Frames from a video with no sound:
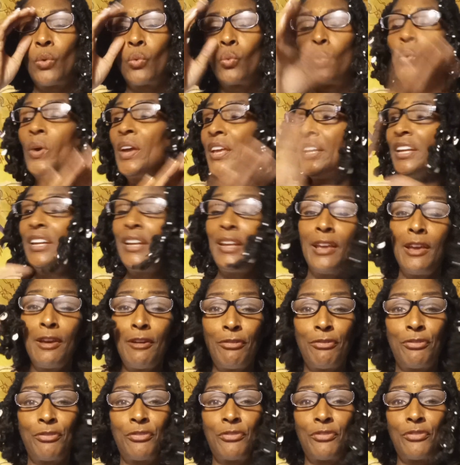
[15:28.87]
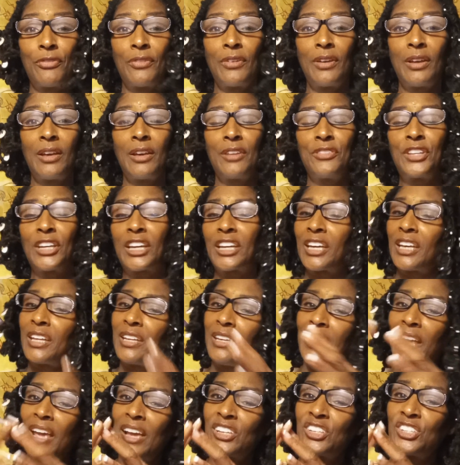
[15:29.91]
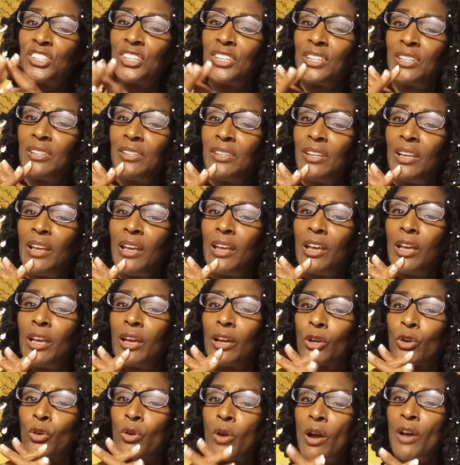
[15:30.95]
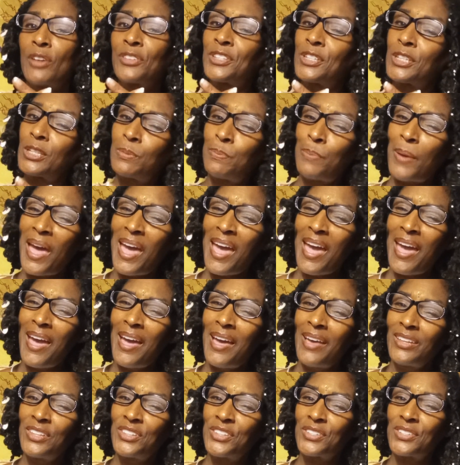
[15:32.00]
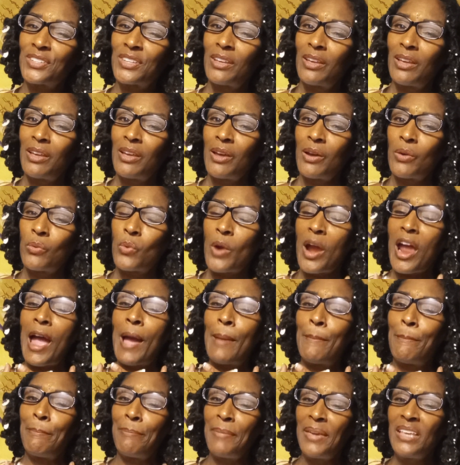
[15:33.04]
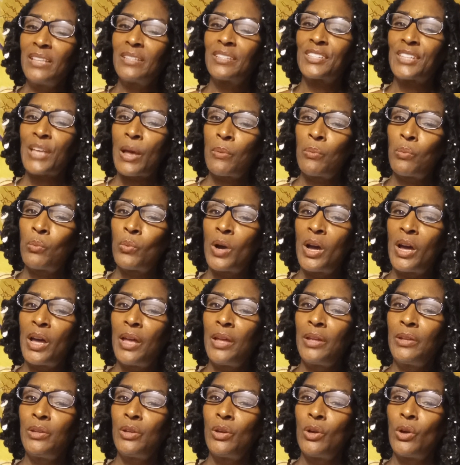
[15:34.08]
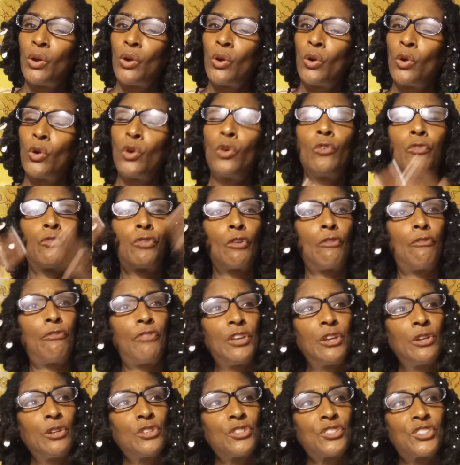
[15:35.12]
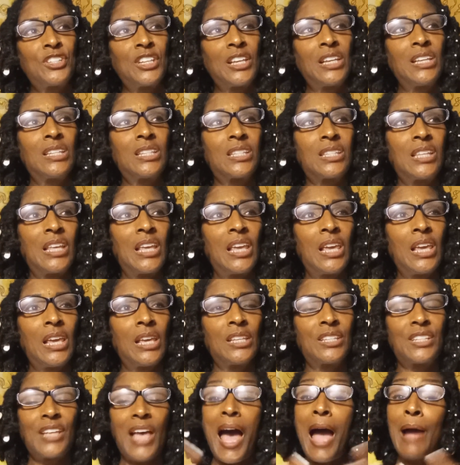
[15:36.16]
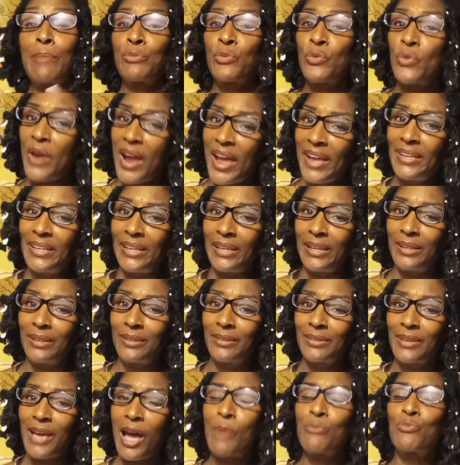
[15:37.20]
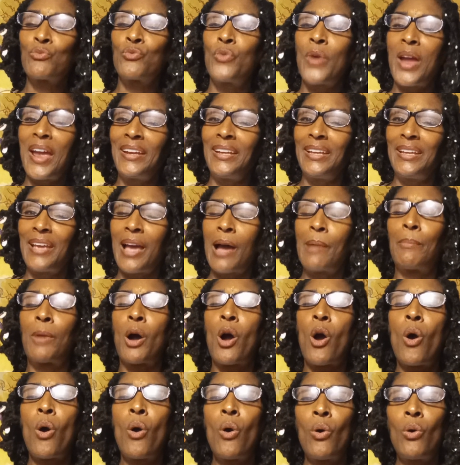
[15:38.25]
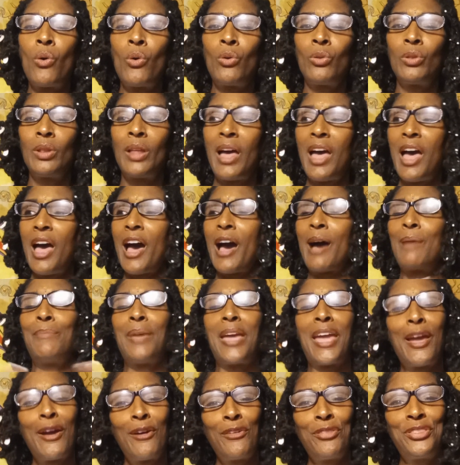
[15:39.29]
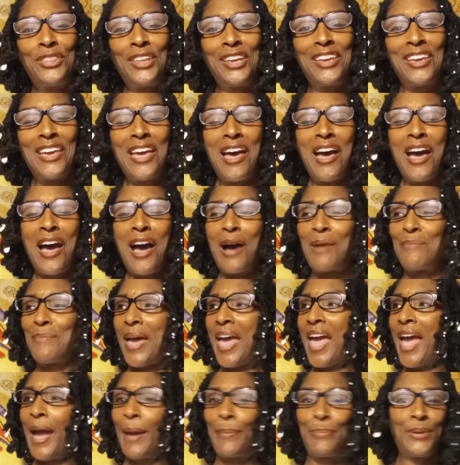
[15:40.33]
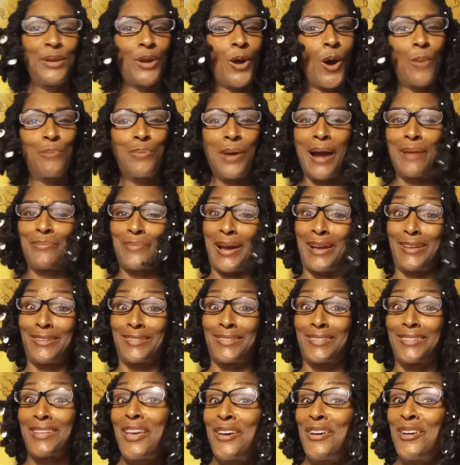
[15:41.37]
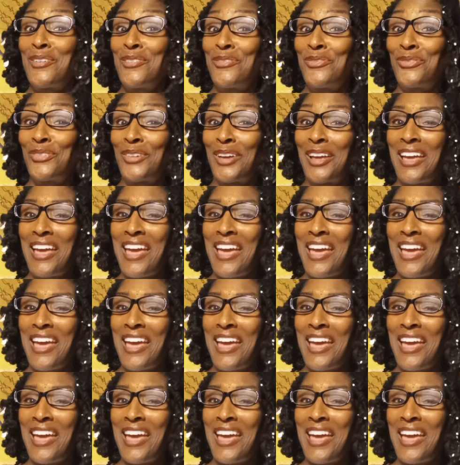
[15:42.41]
when and if the connection crosses paths where I meet someone who fulfills these things, I'm ready. I'm ready. I'm whole. I'm healthy. I'm happy all by myself.